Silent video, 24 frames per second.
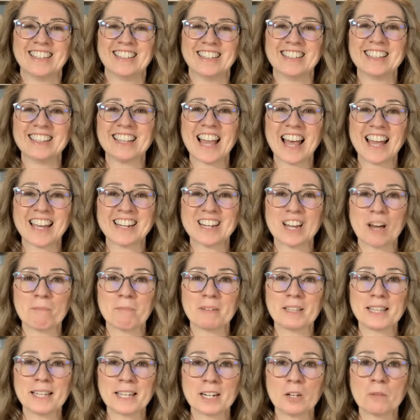lighten up a
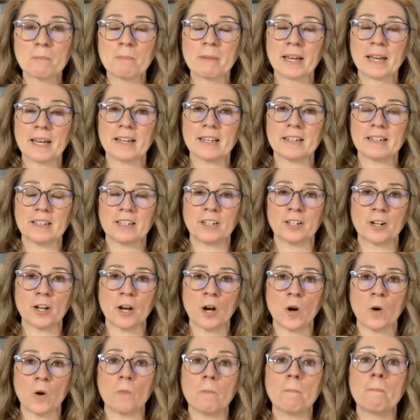little bit,
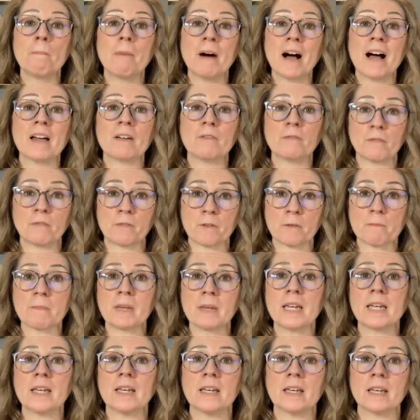but for
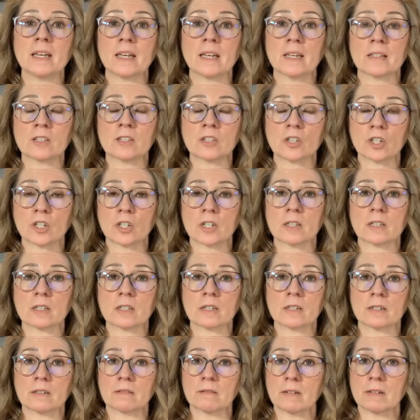me,
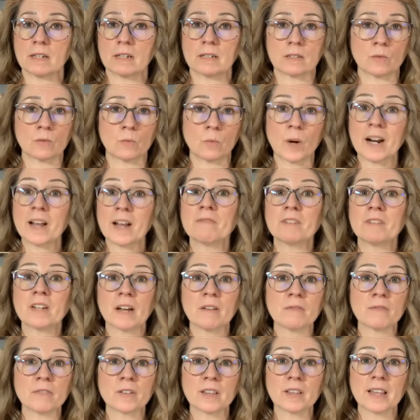it's what I've
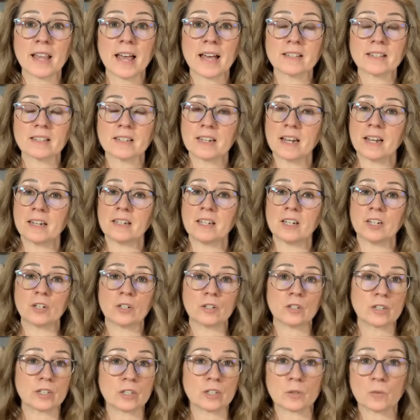done for the last 10
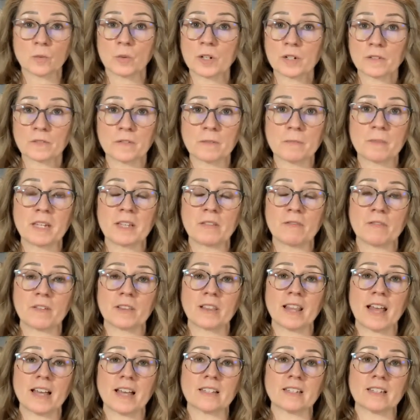years. It's worked for me for the
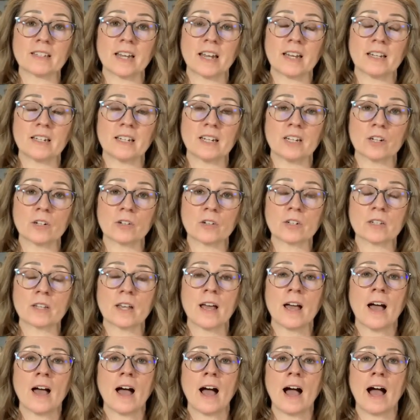last 10 years.
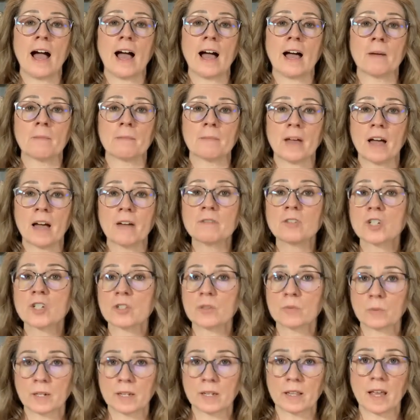I've
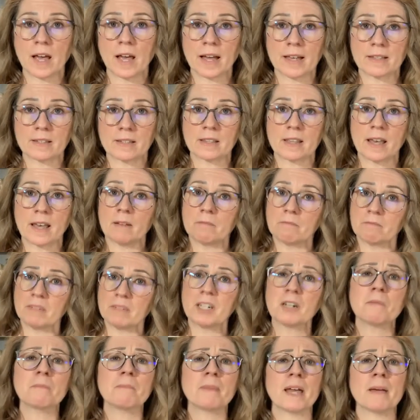just realized that,
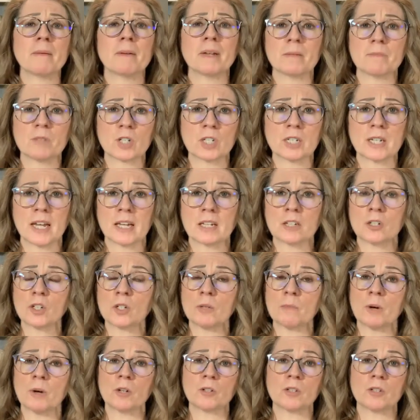maybe I'm just taking too